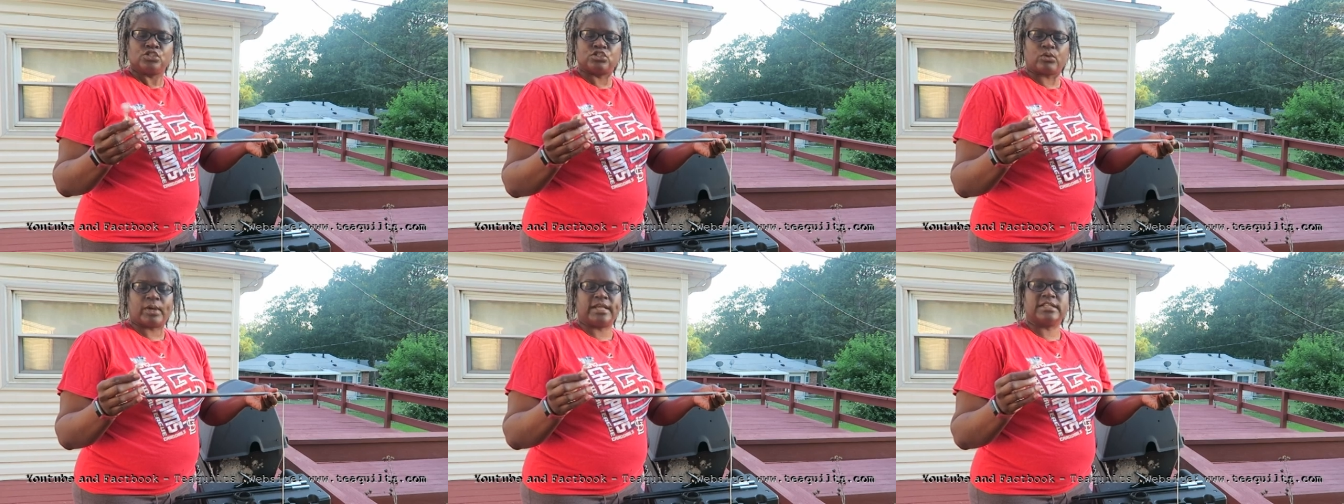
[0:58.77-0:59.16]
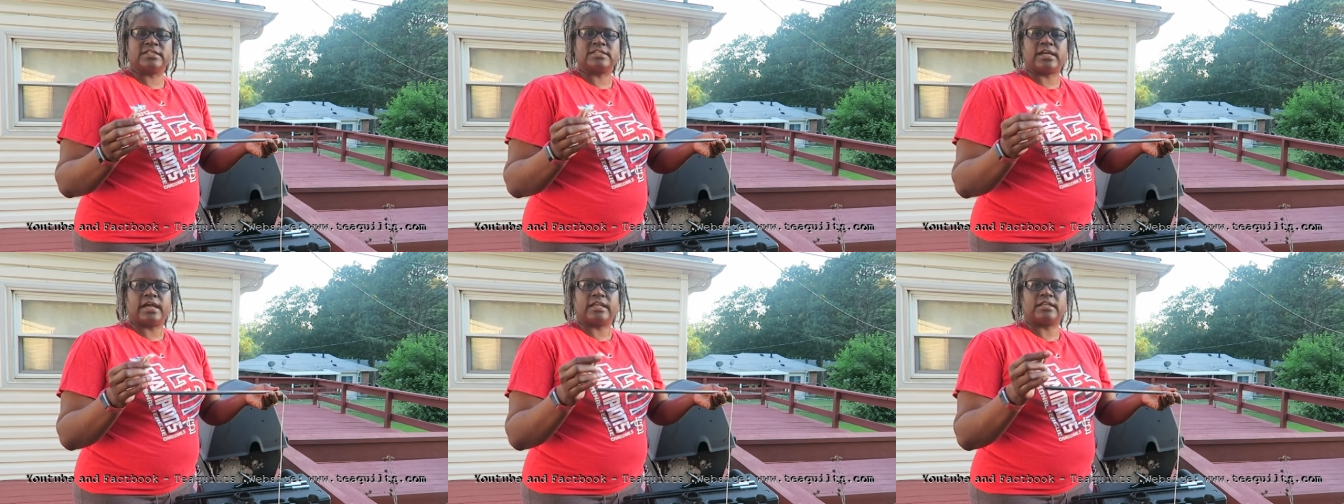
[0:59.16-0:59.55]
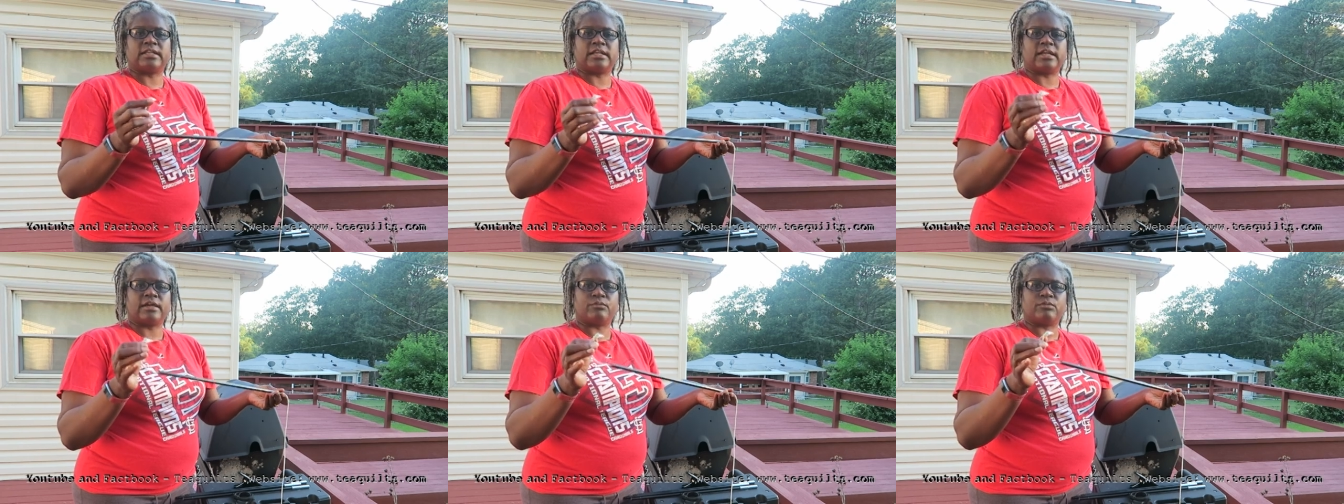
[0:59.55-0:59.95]
So I
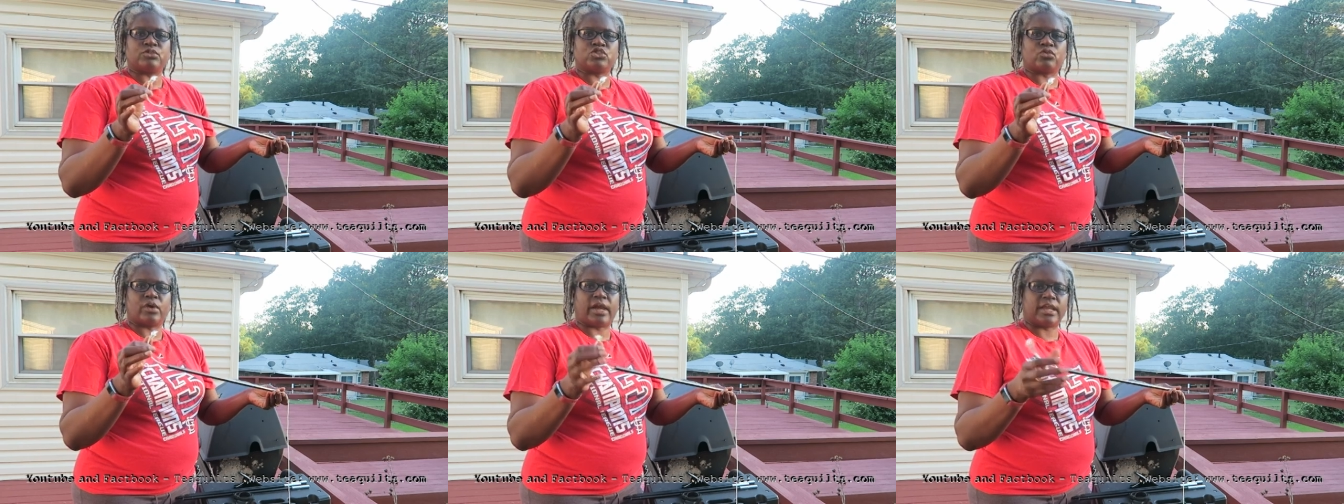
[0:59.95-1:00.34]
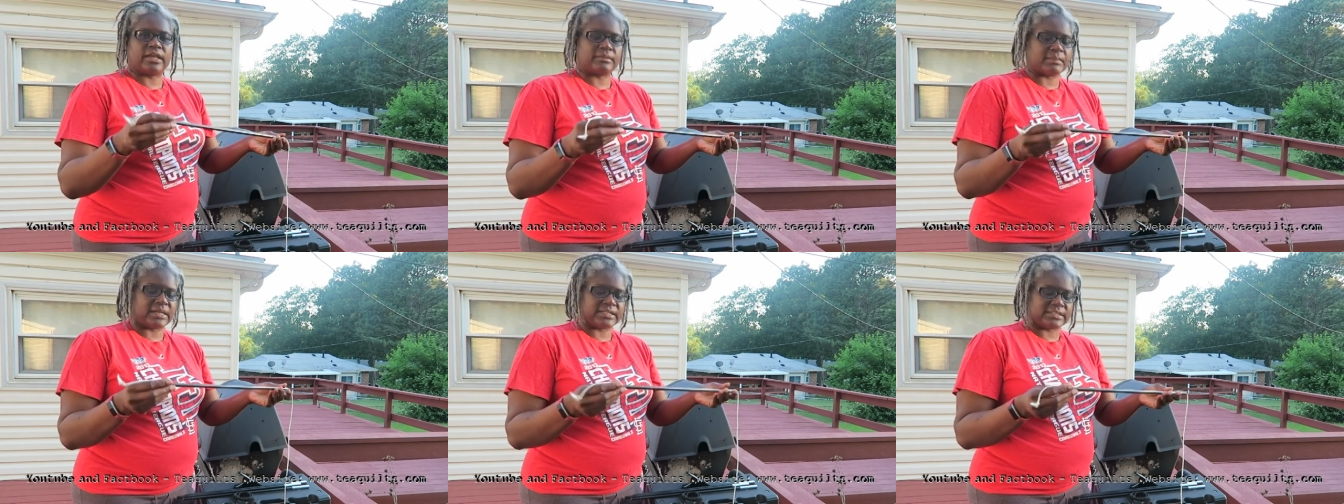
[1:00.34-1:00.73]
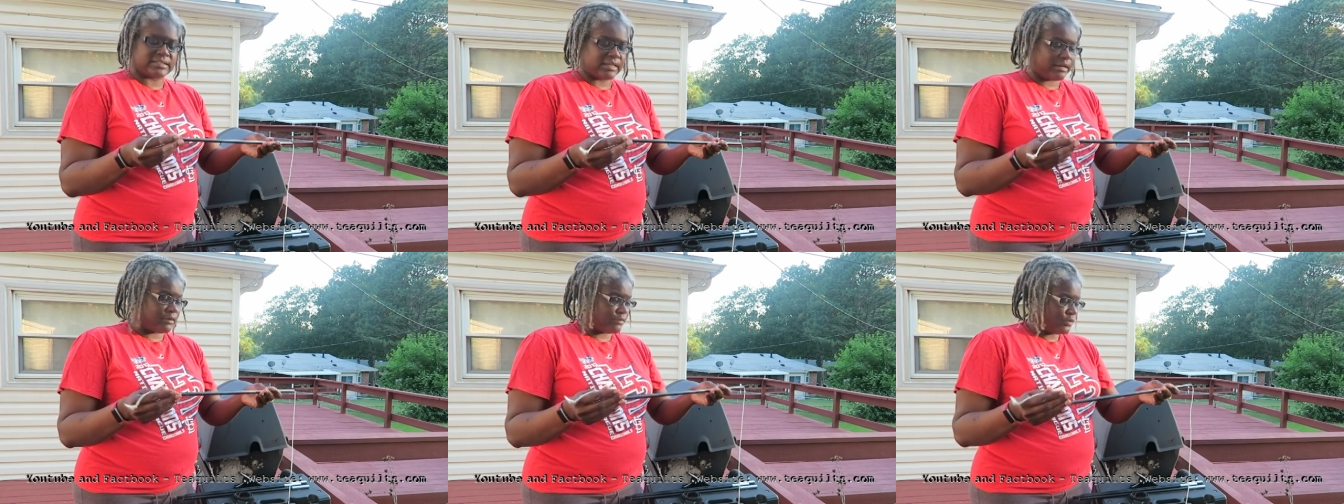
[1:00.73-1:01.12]
decided that I would try it
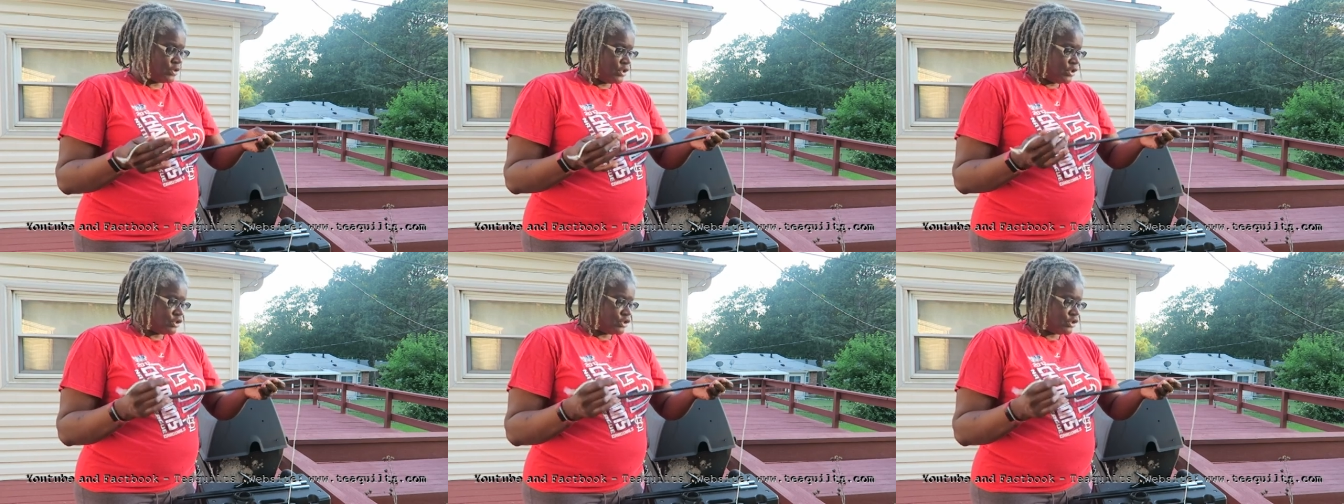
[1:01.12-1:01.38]
myself.